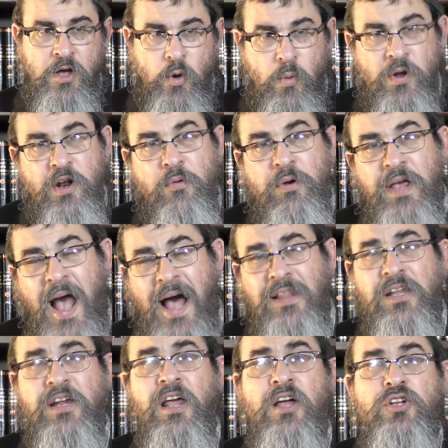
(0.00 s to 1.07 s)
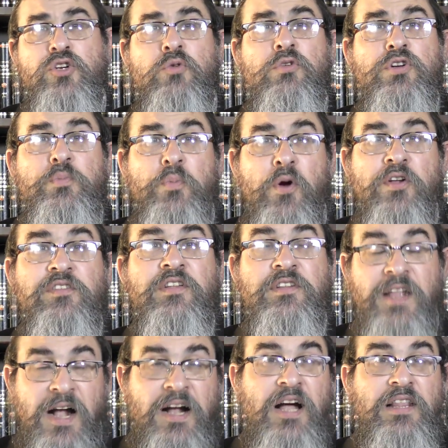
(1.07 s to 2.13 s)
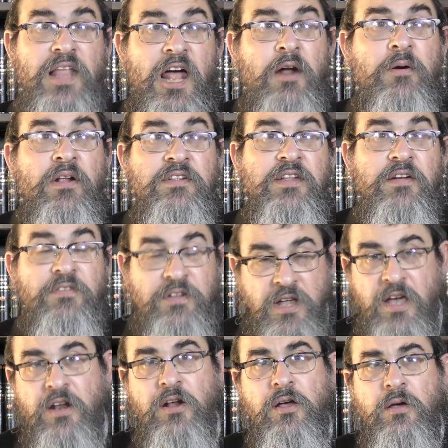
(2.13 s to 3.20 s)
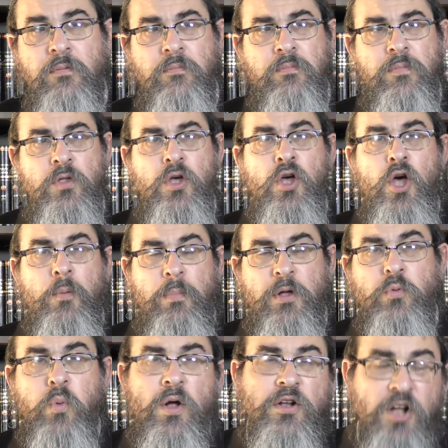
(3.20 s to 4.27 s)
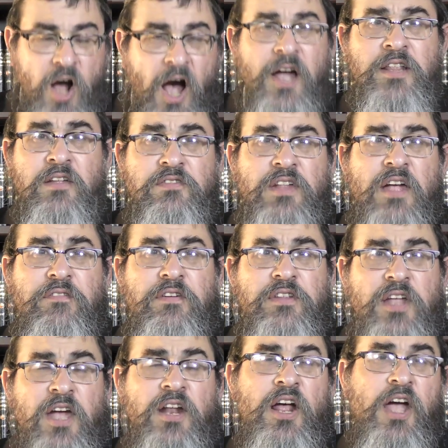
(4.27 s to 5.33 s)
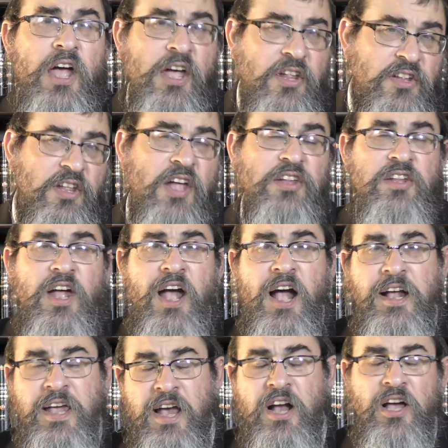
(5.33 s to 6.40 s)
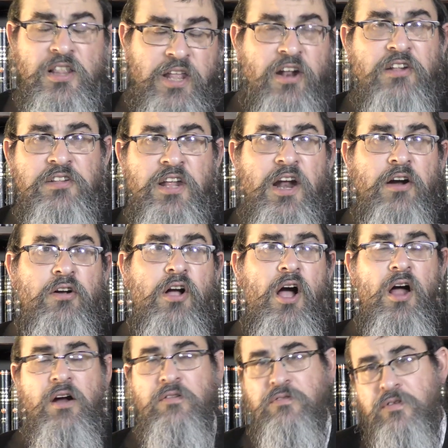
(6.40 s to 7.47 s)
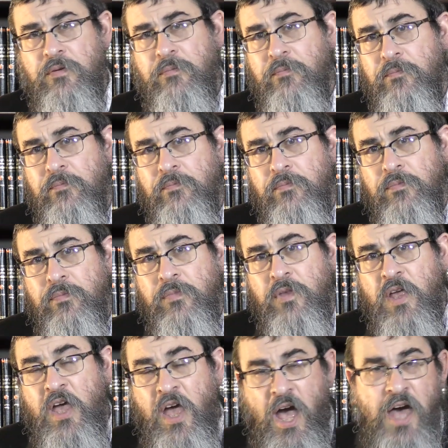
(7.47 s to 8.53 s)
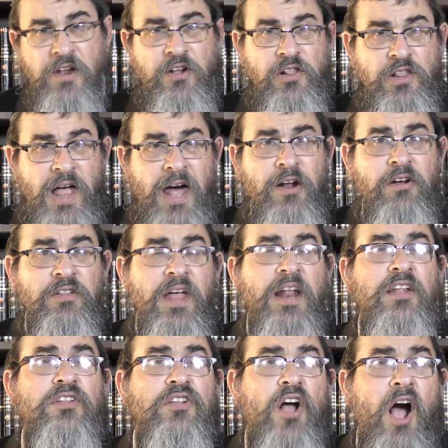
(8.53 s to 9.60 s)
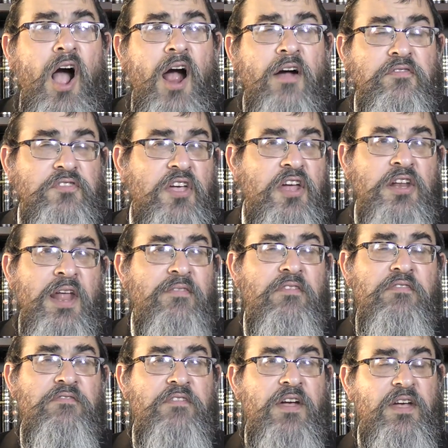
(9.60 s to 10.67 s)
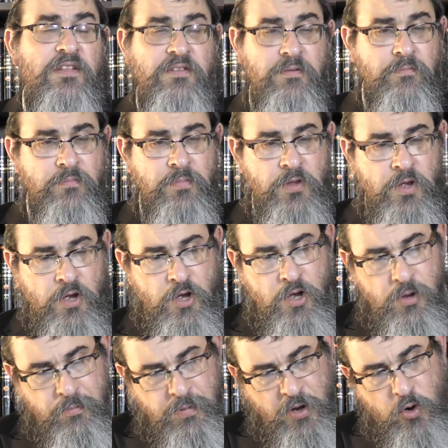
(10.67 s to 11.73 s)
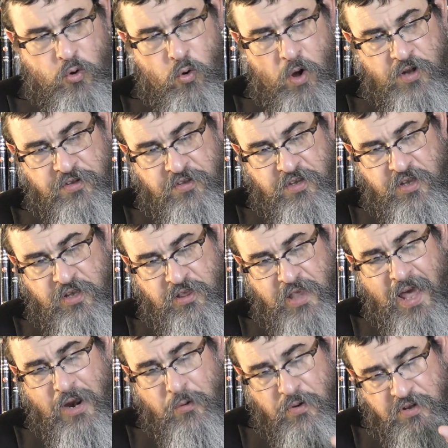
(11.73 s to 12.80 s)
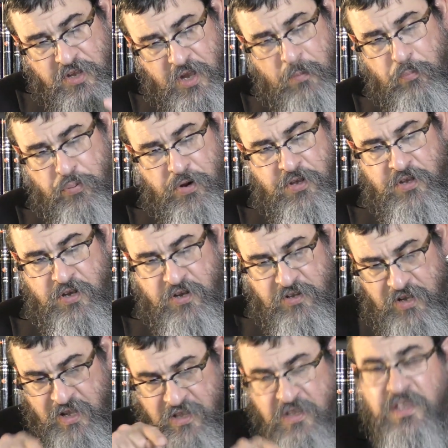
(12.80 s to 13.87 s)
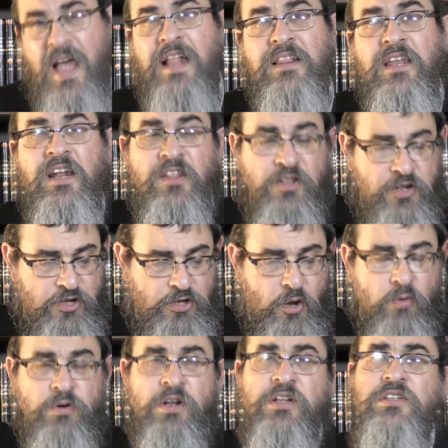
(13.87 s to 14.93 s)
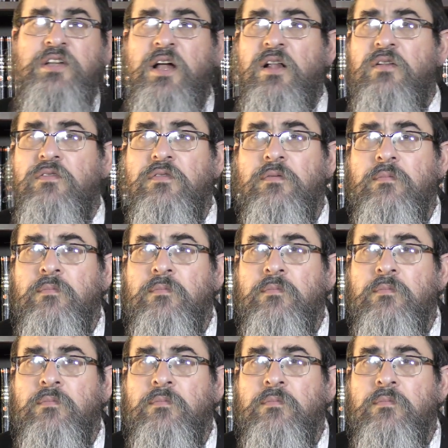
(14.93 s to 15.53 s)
When in reality a Jewish person is taka a letter in a Sefer Torah, but what kind of Sefer Torah? Oisius hachakika, letters that are carved. And a letter that is carved can never fade, because the letter is imprinted, is indented in the stone itself.